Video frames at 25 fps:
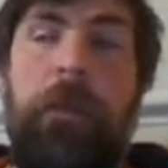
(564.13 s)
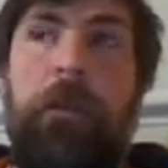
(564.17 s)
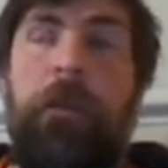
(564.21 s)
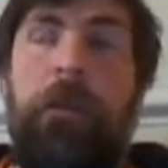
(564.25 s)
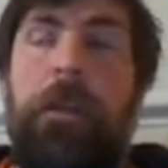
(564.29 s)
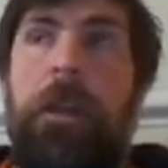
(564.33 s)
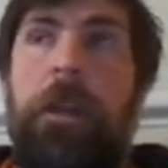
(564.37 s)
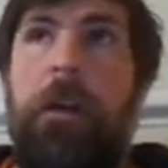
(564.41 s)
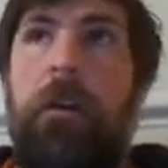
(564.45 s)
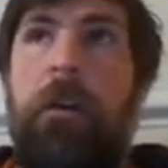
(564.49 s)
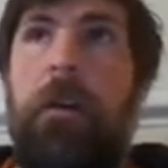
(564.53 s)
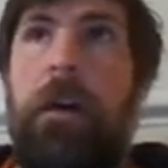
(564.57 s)

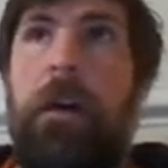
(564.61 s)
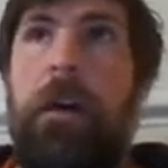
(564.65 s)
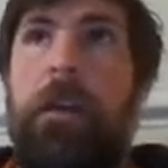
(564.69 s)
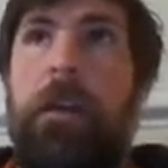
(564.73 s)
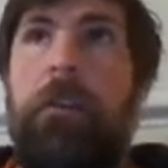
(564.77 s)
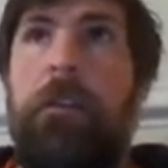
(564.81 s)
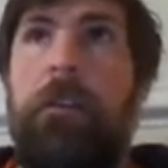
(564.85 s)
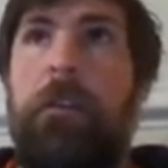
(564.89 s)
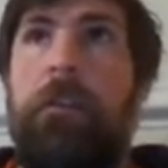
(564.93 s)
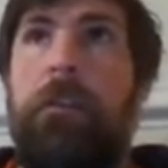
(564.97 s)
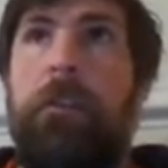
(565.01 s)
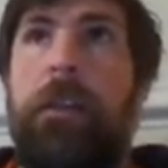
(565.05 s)
Now, I
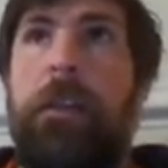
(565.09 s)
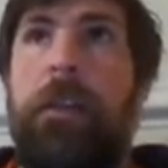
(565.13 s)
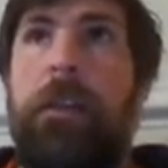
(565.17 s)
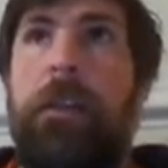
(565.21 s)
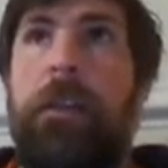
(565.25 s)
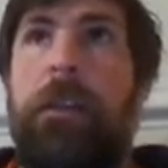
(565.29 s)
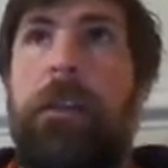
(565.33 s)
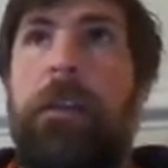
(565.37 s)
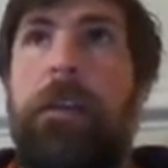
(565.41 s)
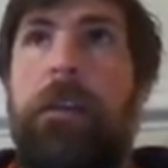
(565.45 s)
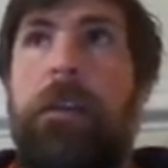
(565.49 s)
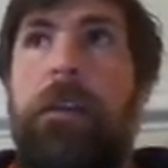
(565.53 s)
know
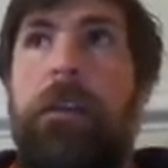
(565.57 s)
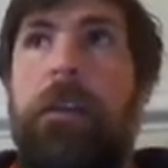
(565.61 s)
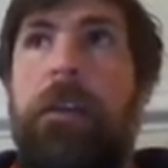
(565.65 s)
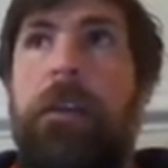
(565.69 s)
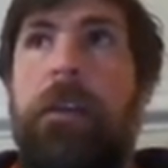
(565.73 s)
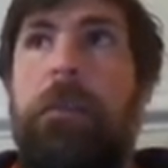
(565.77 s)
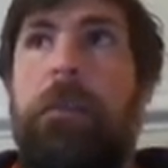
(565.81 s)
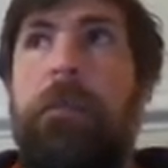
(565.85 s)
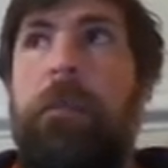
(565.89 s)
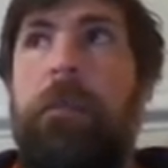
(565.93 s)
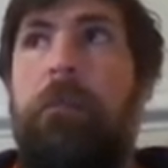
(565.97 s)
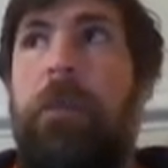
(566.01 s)
that it
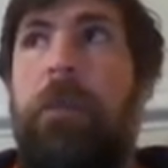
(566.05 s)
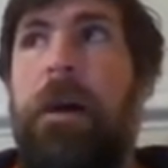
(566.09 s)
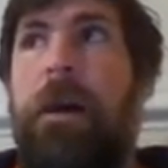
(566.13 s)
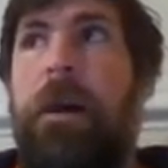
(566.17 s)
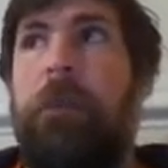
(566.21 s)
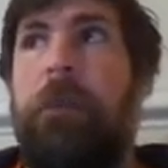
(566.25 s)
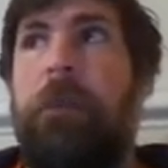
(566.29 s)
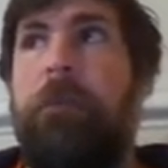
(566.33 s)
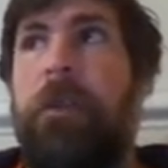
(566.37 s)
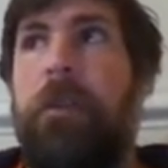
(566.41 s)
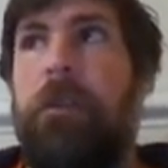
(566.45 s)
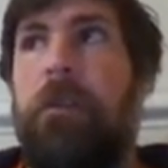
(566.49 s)
can be
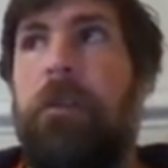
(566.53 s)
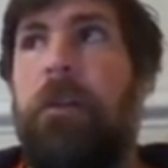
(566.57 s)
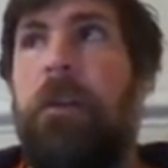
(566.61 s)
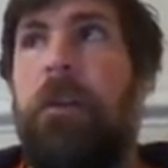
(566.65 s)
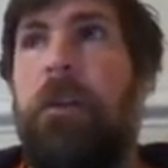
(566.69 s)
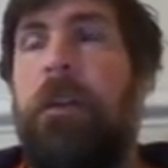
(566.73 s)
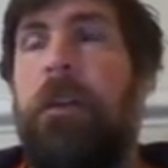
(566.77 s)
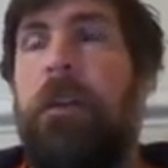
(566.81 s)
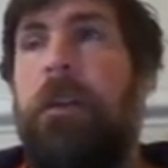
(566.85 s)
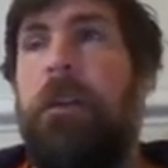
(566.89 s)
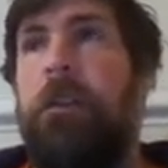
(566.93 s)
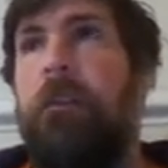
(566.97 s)

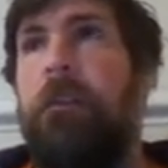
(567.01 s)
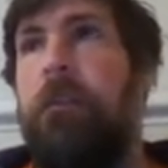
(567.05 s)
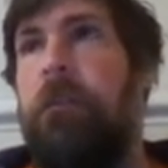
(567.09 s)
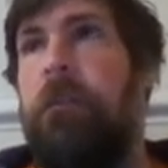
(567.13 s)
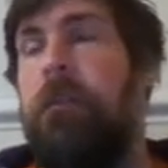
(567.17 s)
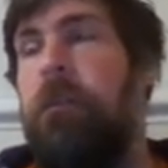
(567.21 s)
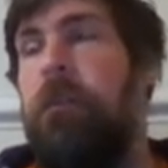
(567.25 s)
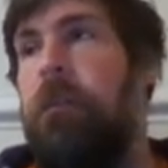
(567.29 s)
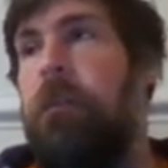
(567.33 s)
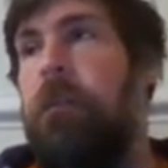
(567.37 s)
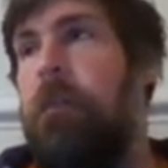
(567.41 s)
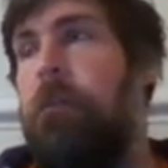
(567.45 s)
popular
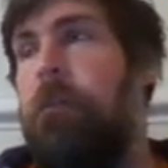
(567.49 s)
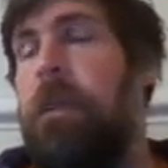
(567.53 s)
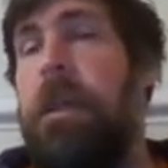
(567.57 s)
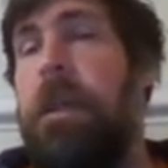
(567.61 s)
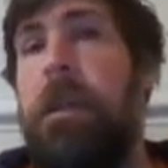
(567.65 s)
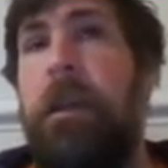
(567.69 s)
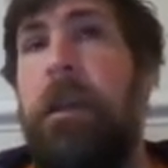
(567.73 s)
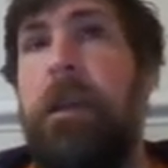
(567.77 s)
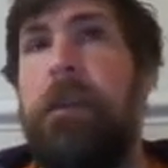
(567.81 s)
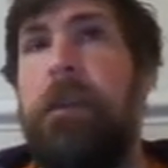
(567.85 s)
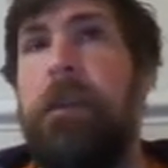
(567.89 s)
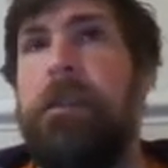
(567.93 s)
in the
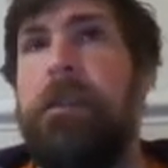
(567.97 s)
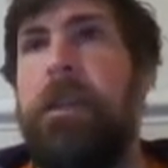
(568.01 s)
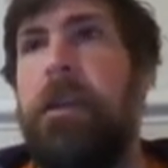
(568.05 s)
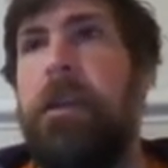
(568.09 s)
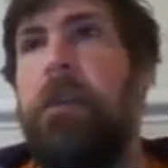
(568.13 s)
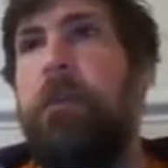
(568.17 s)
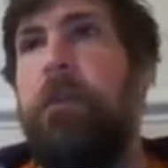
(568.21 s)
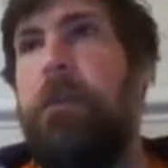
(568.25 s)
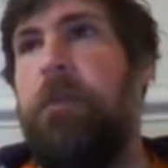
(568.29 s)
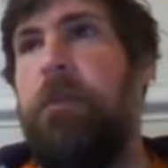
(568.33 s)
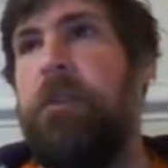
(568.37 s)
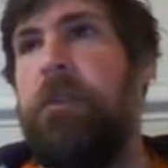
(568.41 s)
media to
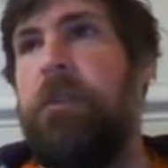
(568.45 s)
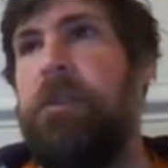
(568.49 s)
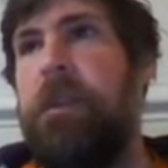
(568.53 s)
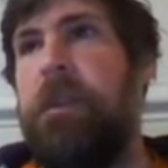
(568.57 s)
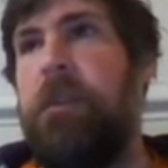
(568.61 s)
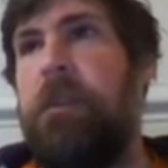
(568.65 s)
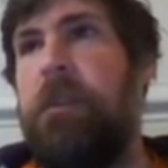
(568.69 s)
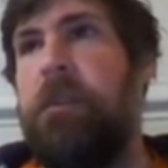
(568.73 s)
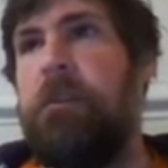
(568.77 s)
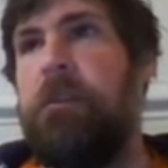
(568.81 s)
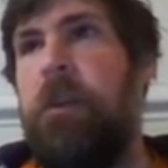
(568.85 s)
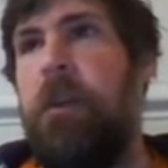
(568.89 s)
hear people say
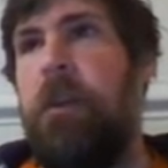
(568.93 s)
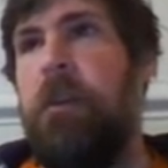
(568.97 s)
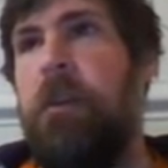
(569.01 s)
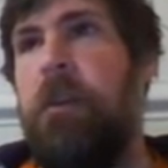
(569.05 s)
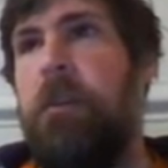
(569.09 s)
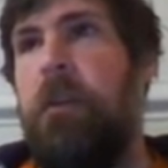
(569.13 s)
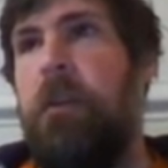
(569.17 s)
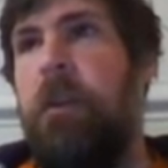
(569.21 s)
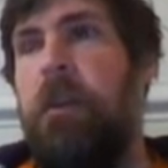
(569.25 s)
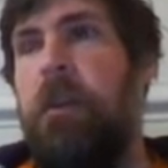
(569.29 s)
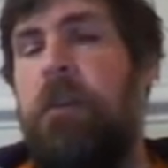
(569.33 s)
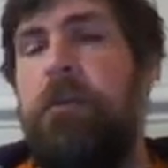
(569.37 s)
things
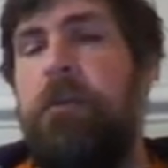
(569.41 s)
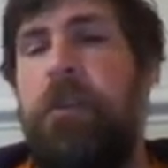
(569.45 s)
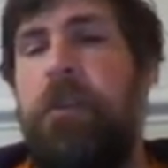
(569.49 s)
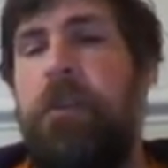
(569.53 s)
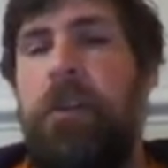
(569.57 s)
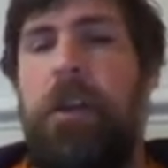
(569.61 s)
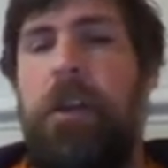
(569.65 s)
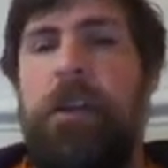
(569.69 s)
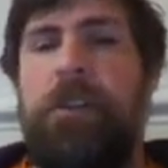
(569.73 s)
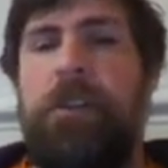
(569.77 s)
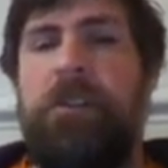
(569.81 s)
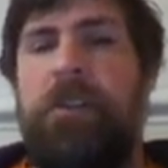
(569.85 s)
like, the
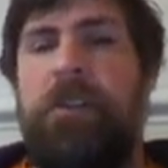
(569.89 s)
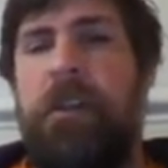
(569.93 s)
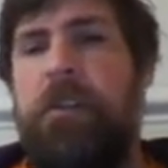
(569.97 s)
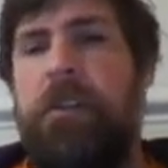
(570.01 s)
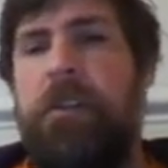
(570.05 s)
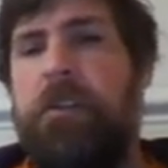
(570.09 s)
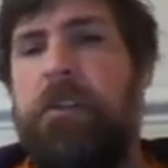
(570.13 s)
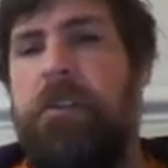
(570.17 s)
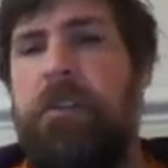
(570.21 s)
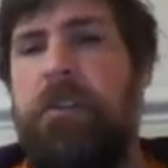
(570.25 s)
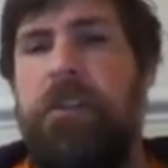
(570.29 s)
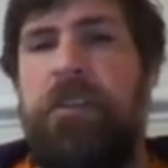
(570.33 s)
United
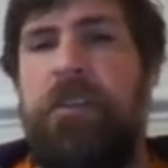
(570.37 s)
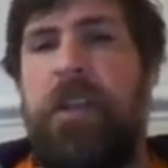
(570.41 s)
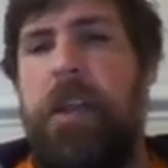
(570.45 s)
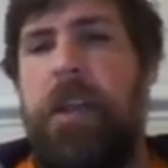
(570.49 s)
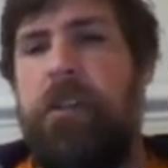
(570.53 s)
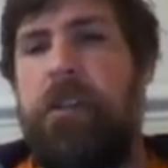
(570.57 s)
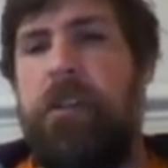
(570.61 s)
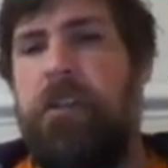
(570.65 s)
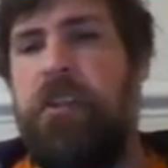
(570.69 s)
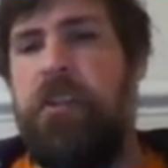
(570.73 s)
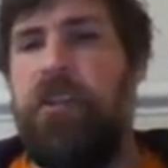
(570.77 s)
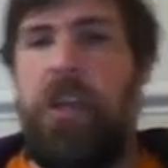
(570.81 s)
States is in
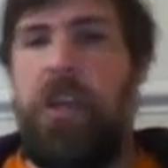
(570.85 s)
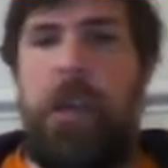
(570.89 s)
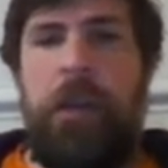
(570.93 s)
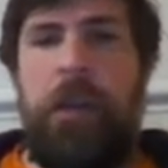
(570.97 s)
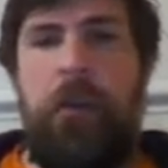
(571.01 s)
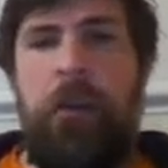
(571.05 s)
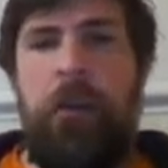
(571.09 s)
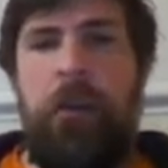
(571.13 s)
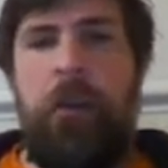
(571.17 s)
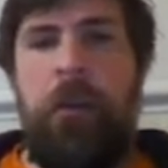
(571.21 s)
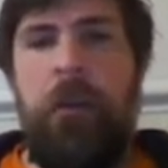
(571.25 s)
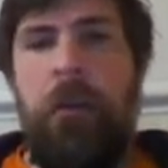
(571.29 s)
debt to
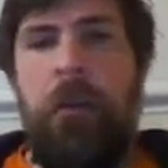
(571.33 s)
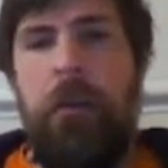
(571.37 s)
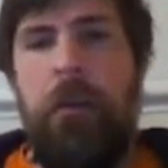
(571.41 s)
China,